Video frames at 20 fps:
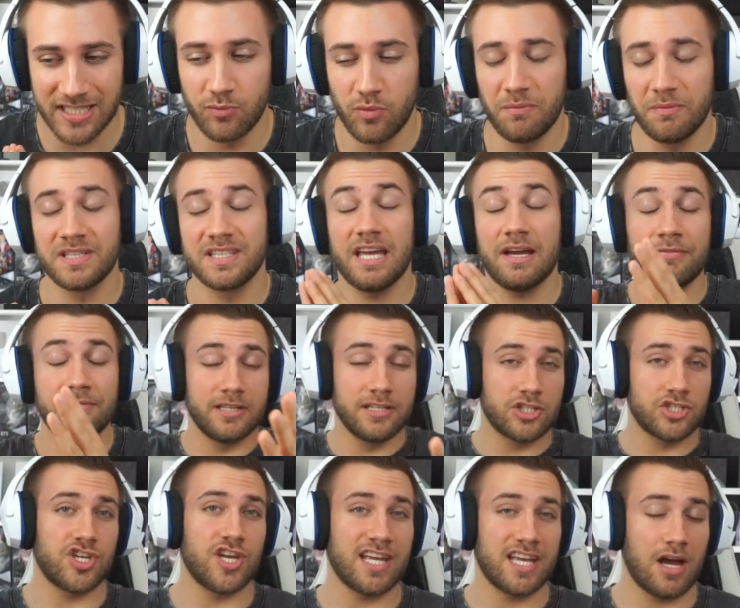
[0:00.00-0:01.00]
We will definitely
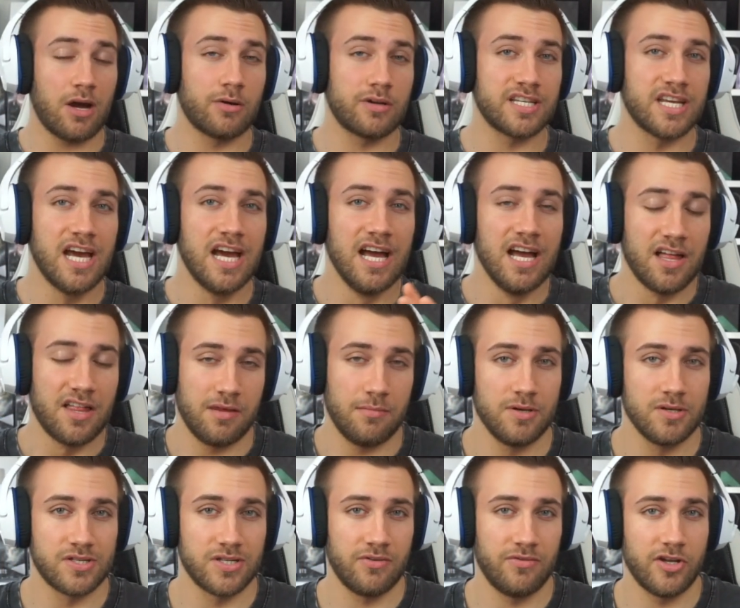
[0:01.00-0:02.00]
check out the
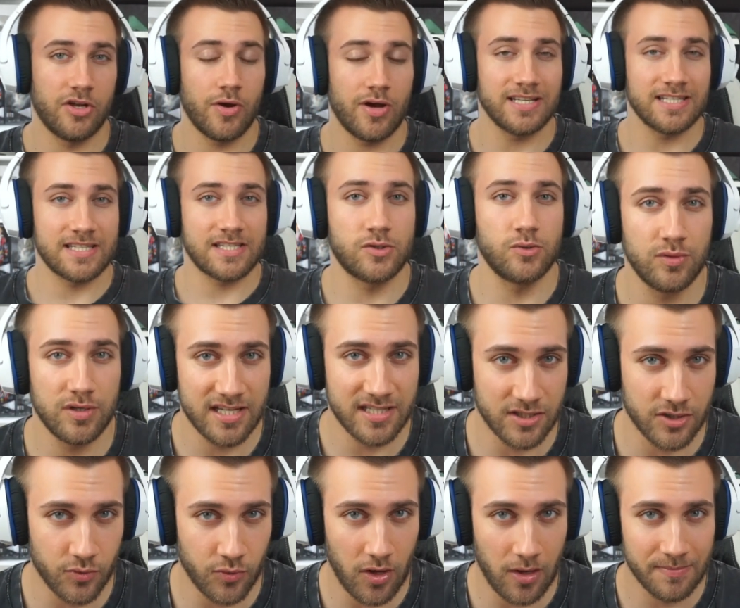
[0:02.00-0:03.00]
music video as soon as
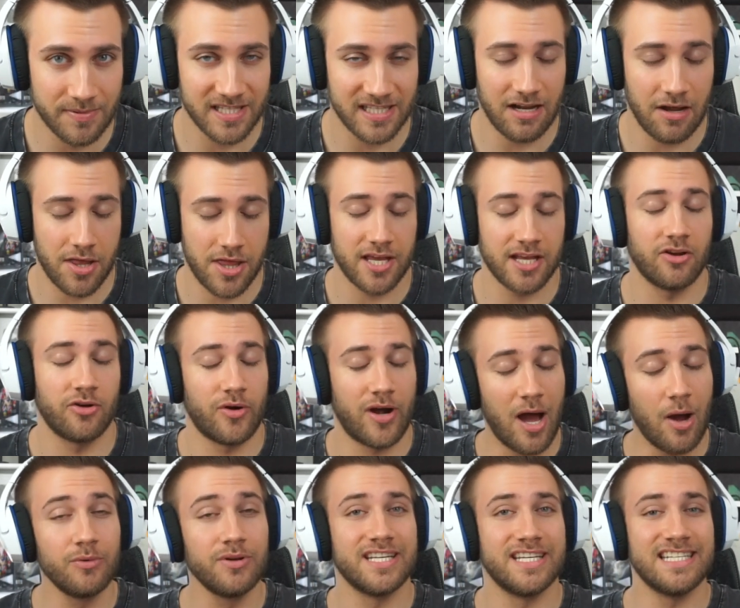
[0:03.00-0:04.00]
it drops and everything
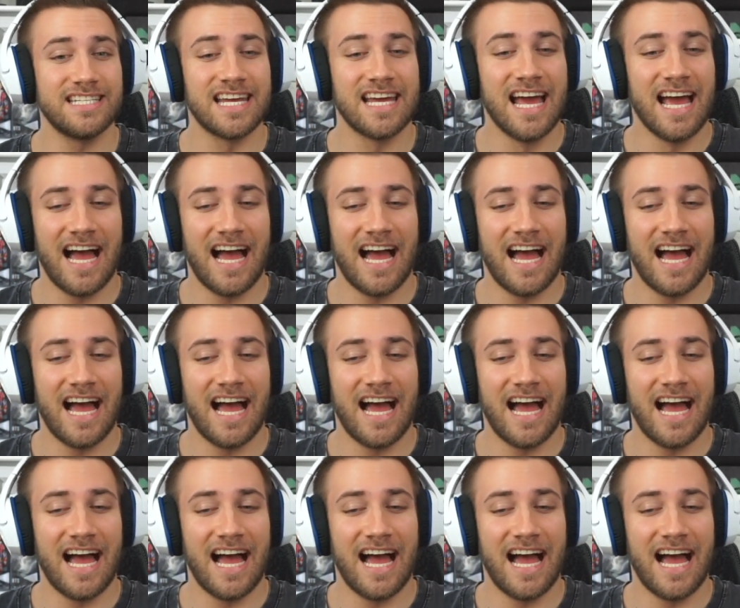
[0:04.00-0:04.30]
around it.